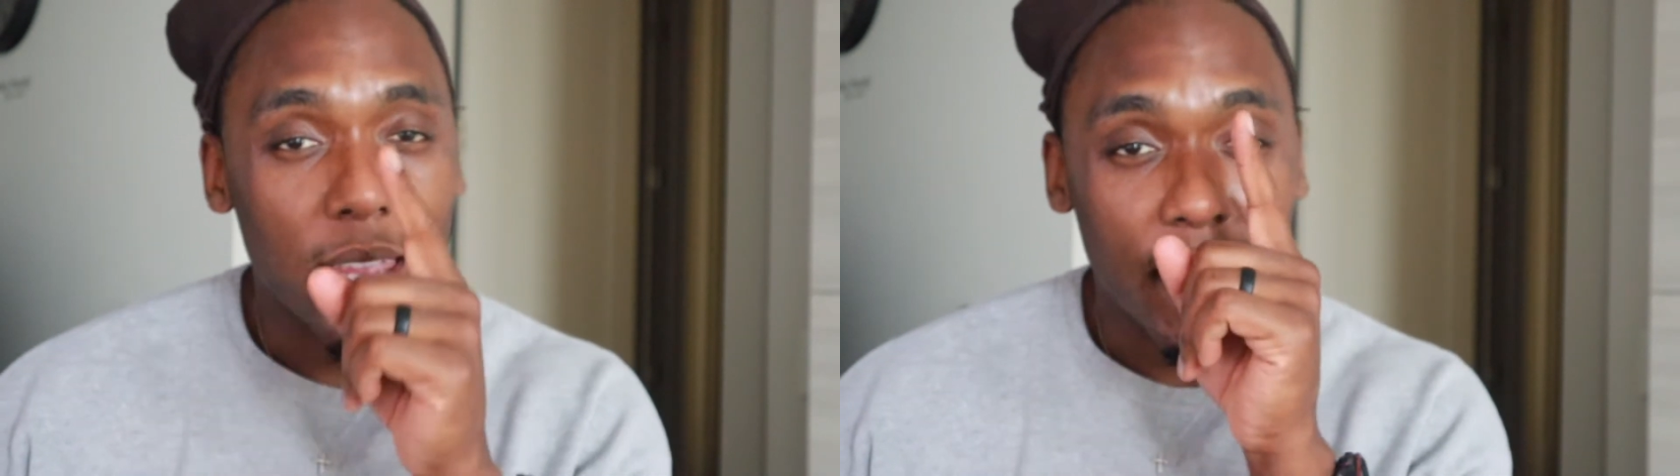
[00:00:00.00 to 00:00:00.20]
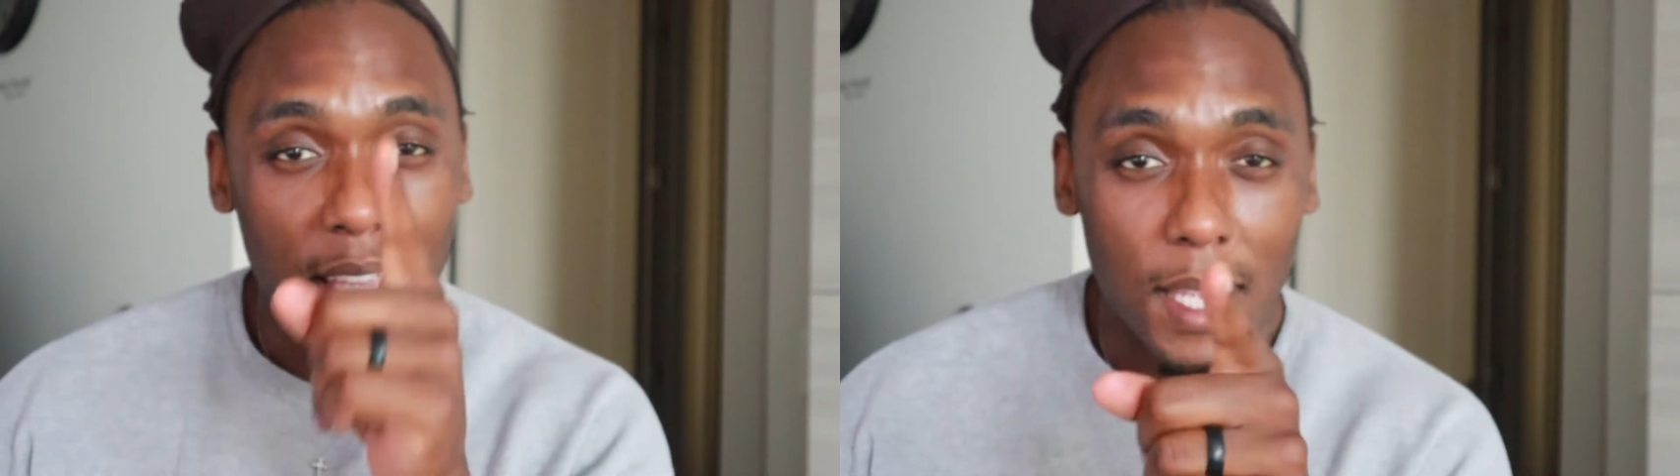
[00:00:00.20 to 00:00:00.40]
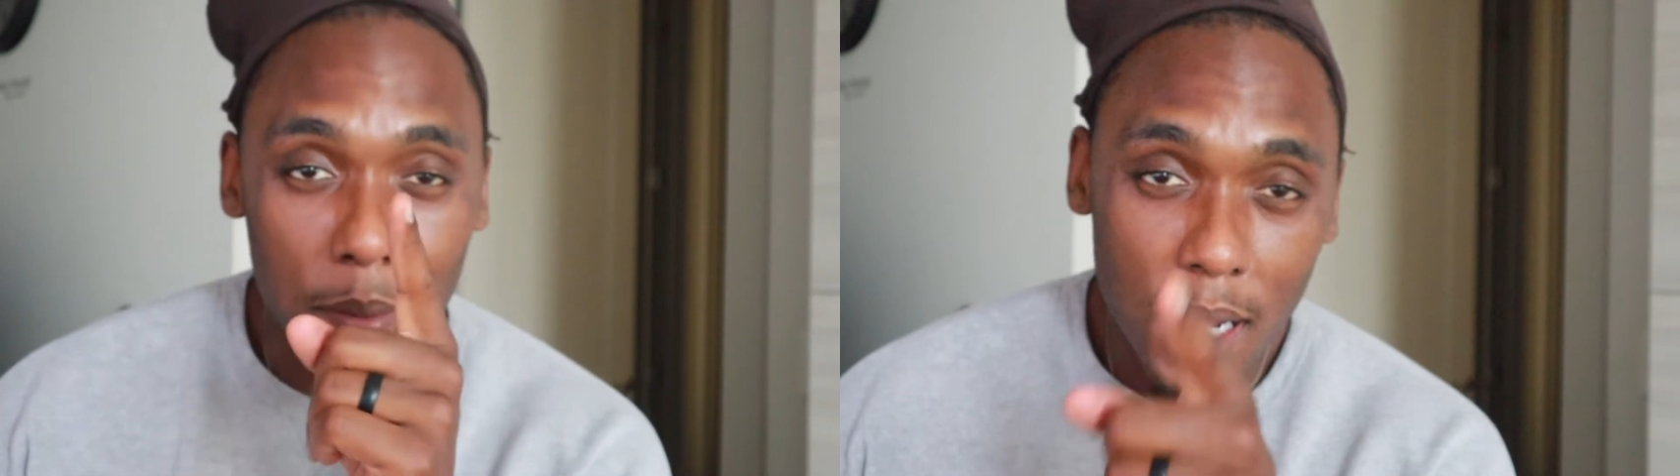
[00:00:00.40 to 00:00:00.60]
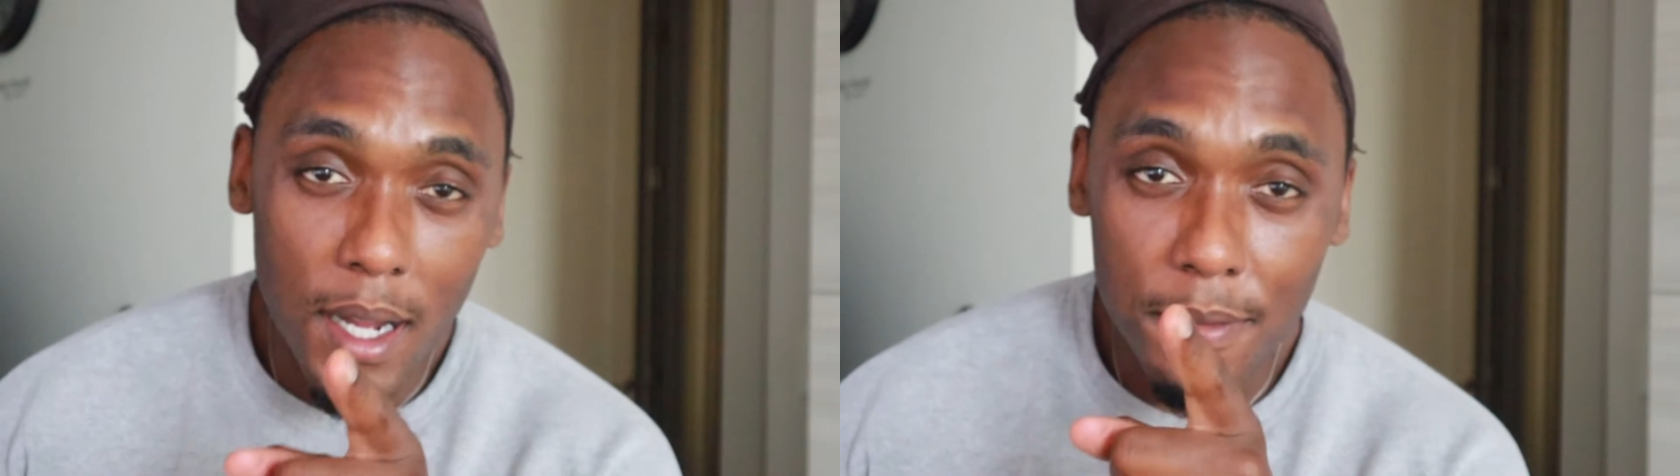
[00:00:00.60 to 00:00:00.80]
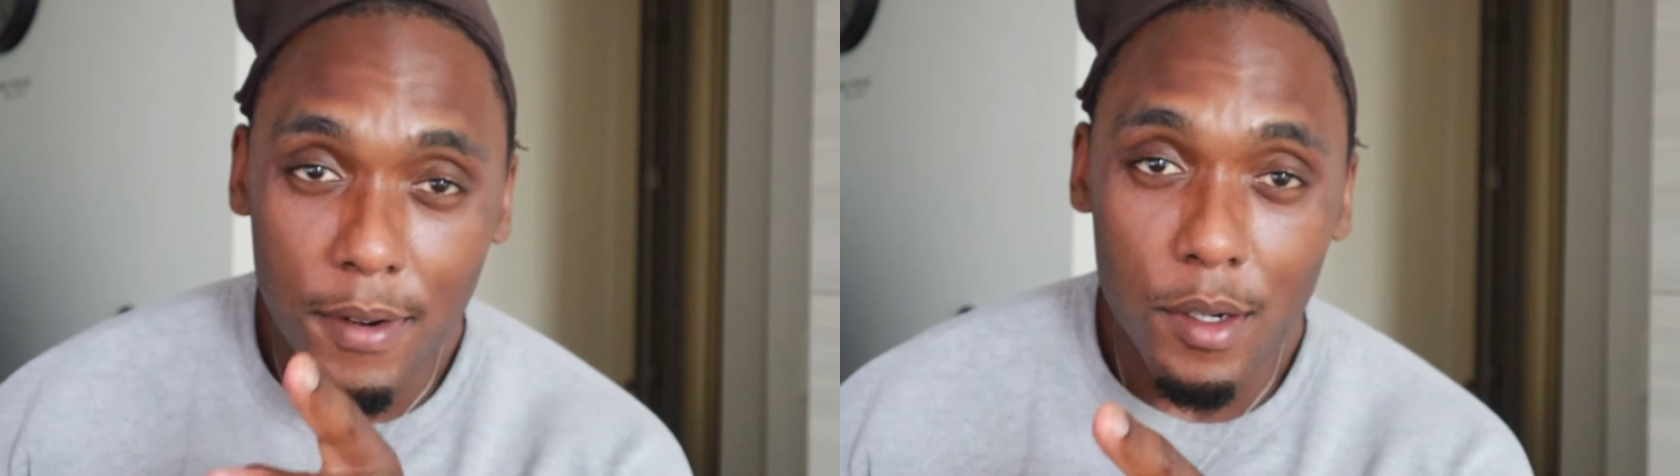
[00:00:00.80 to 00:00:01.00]
Keep
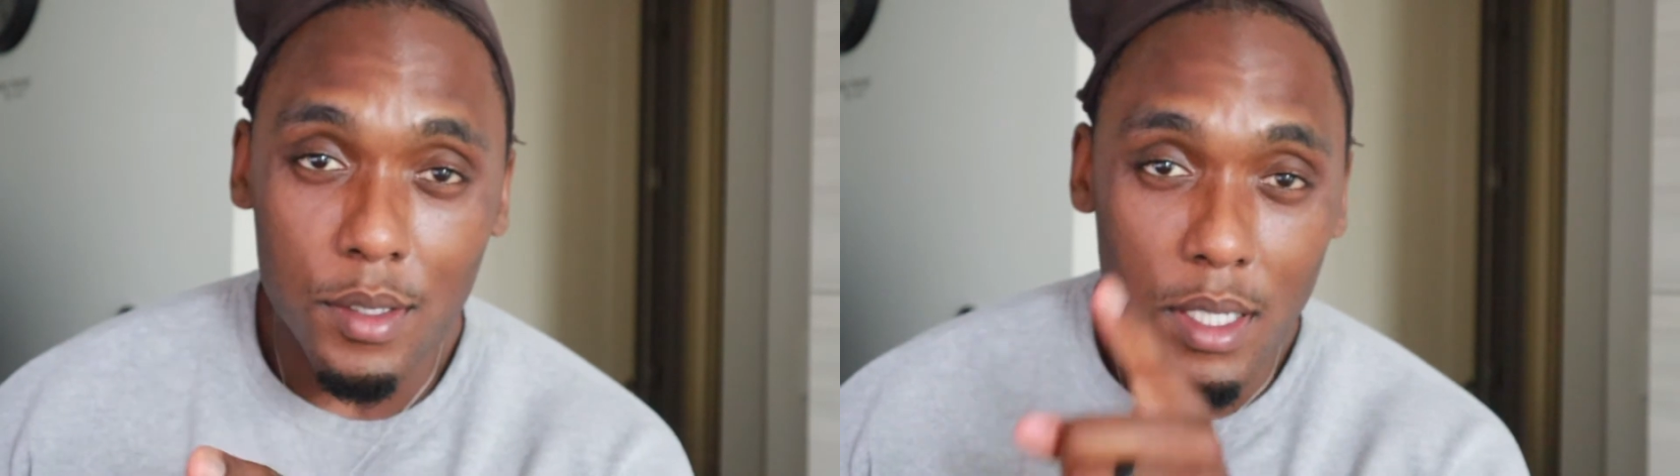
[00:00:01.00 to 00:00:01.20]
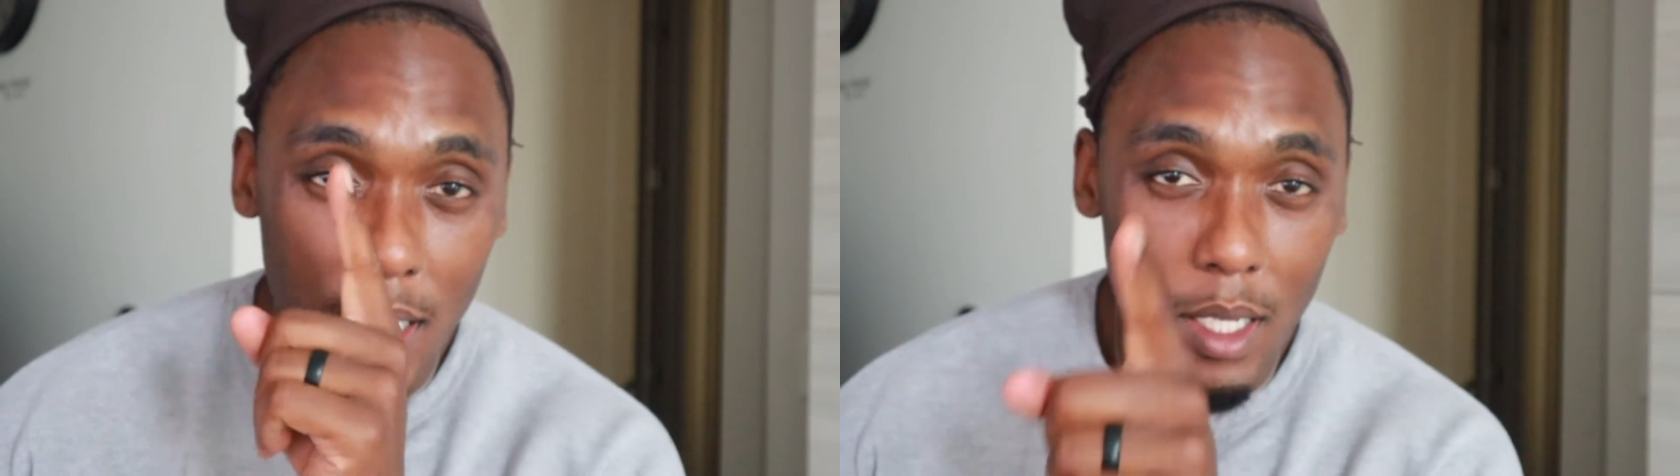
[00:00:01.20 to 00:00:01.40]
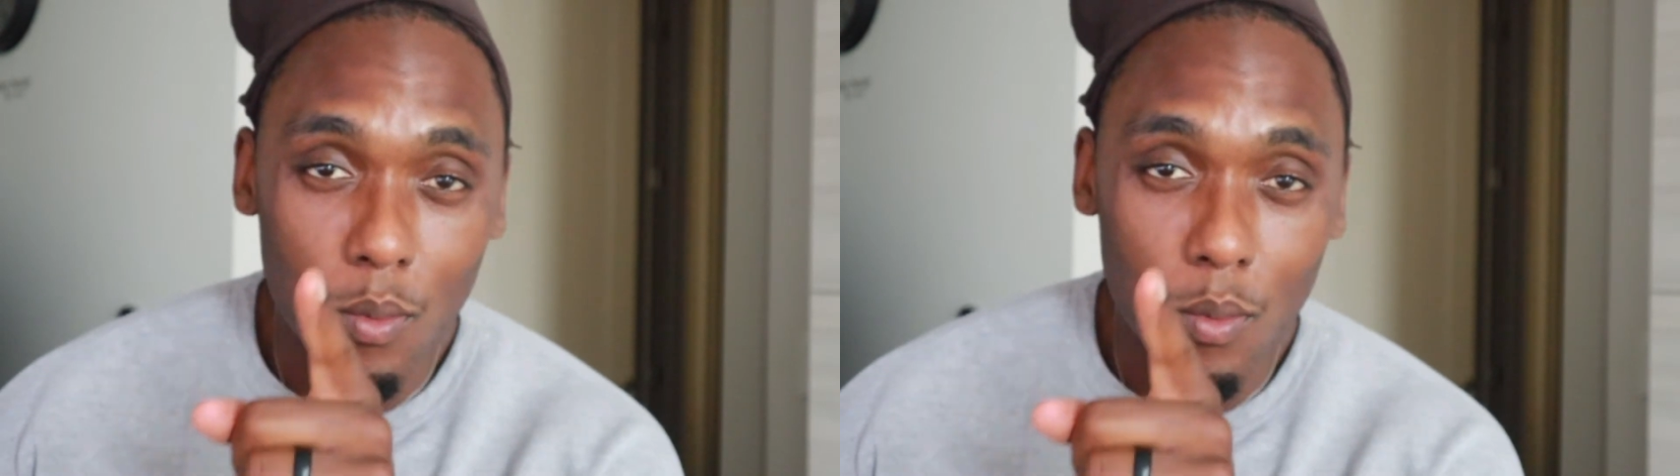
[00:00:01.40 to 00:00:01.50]
God first and keep